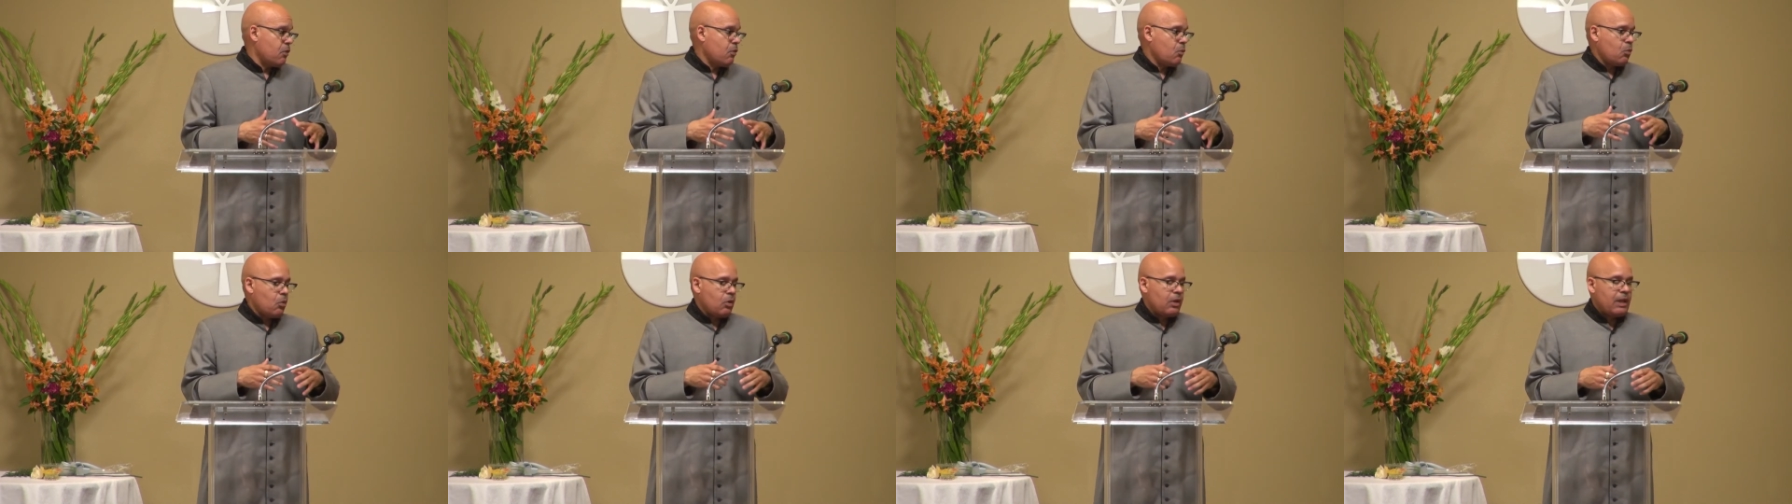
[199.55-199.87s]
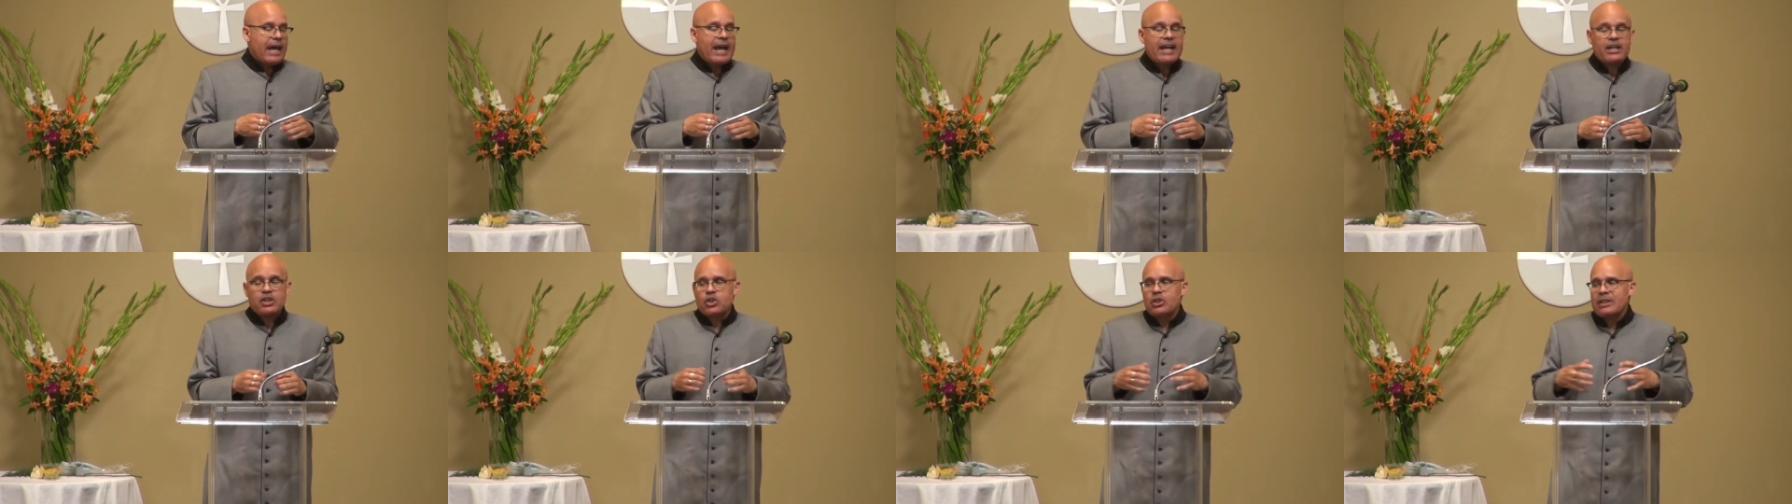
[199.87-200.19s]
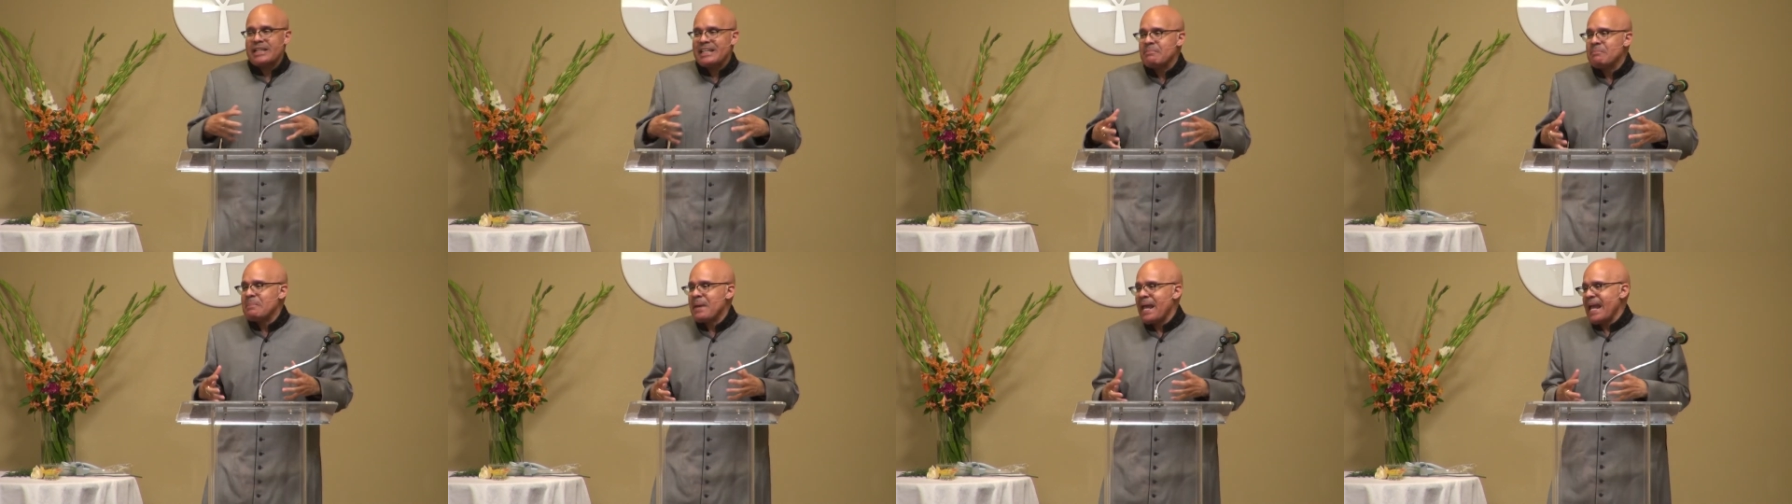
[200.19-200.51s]
will
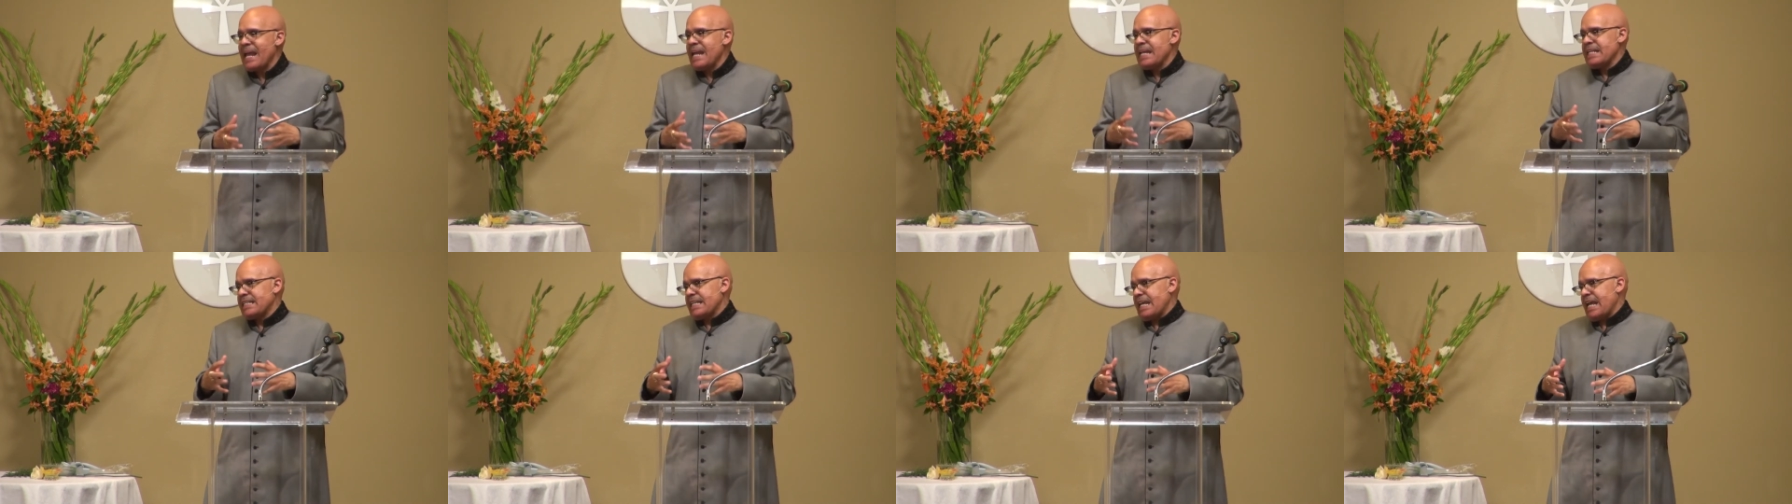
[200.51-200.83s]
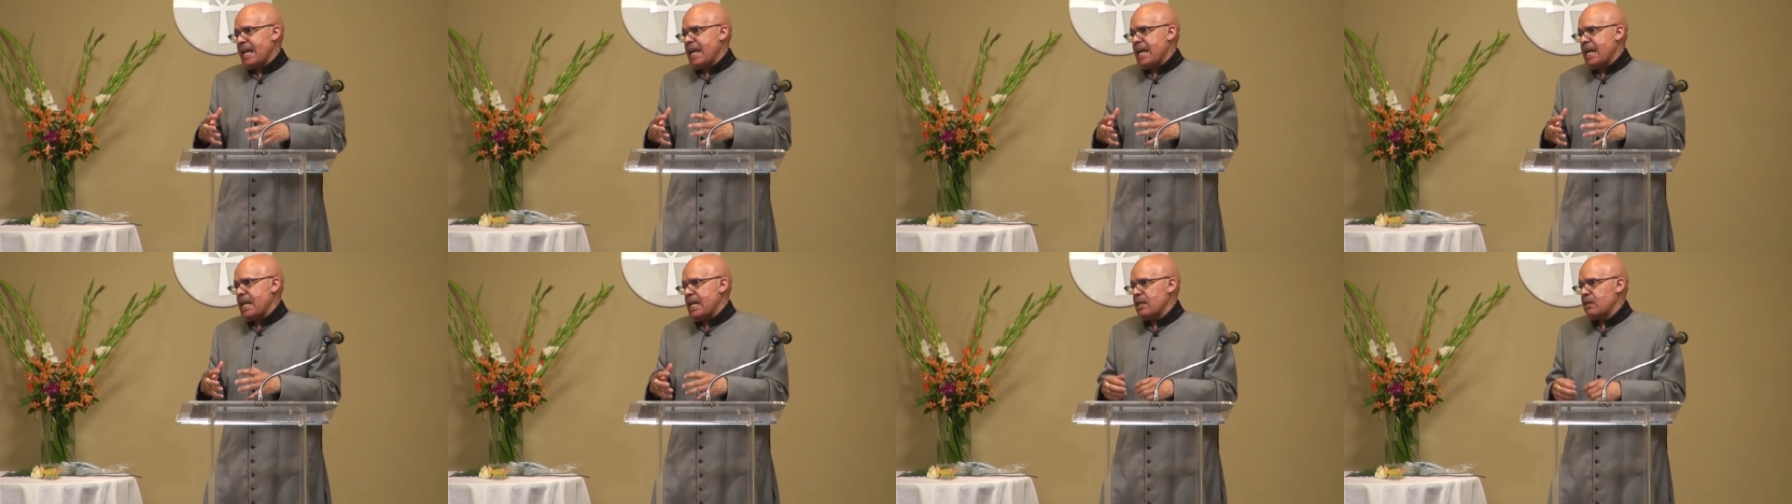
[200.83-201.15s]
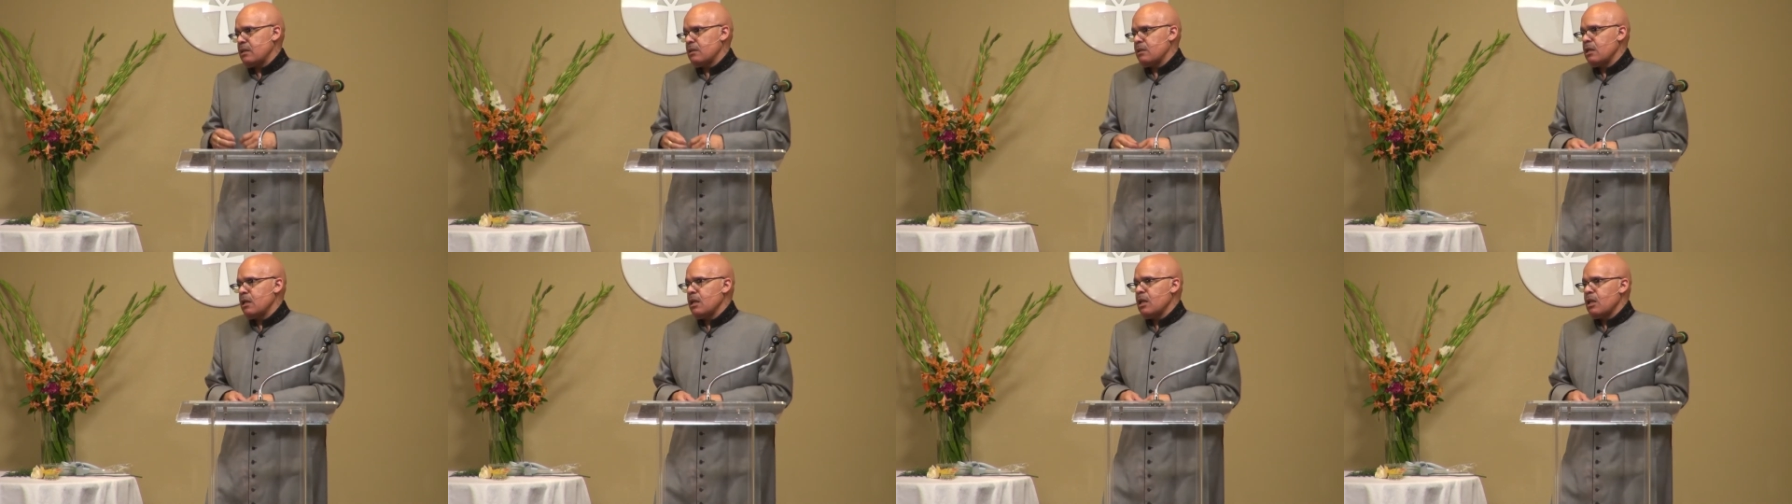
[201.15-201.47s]
actually
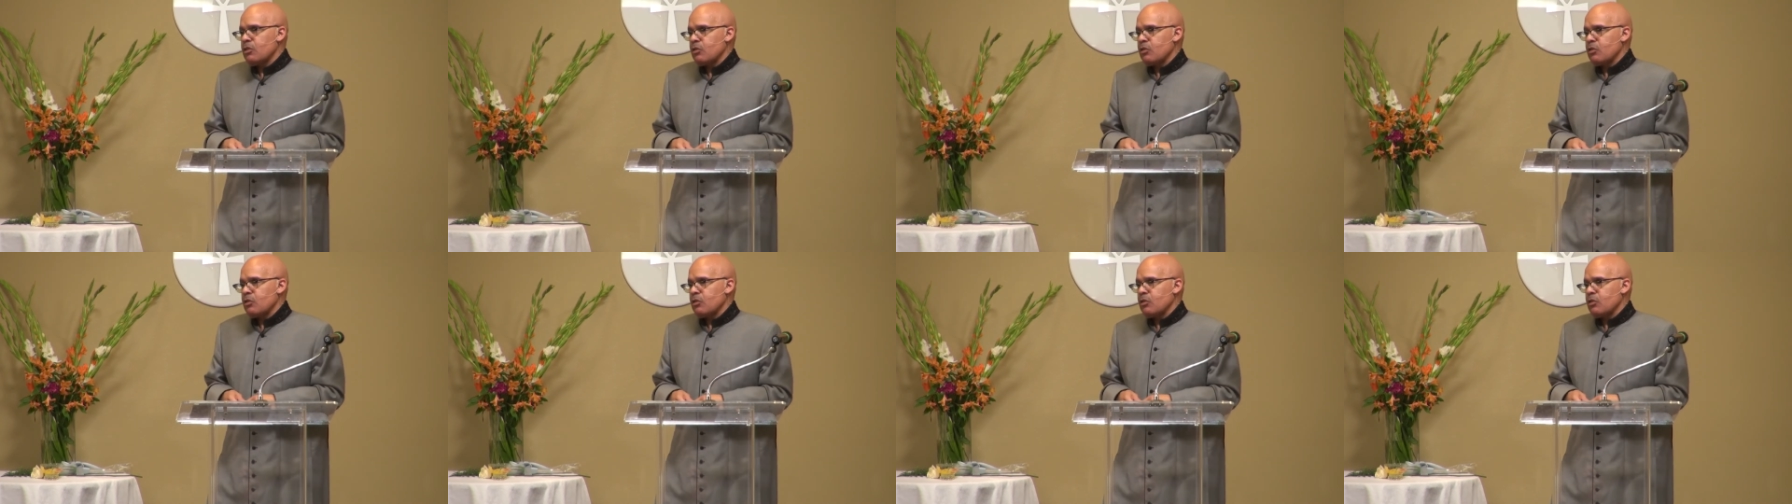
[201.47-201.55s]
maintain